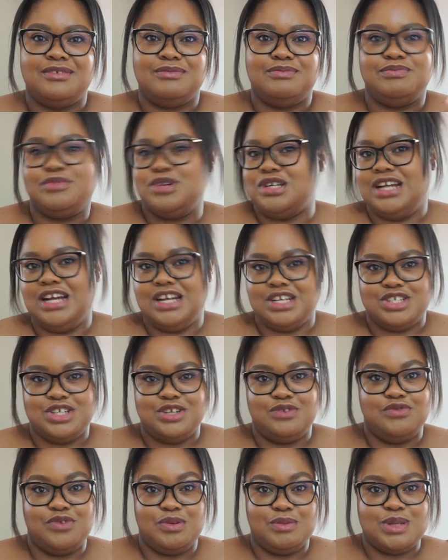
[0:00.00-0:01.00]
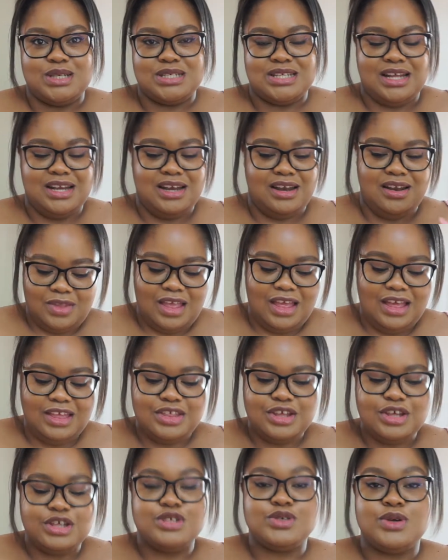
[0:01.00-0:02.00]
protection from the sun. I
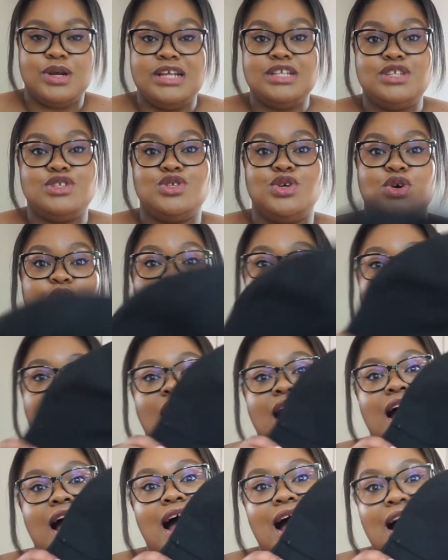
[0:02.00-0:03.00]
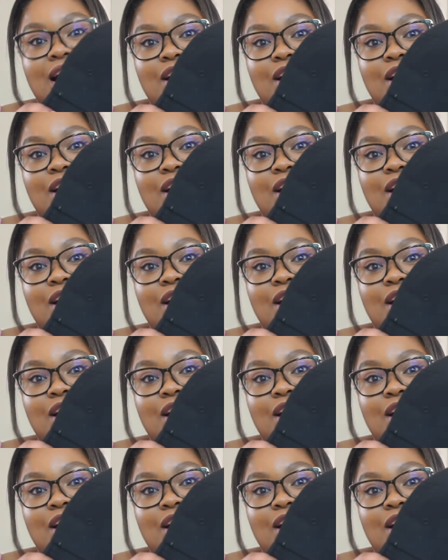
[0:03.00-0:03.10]
think it's great. So I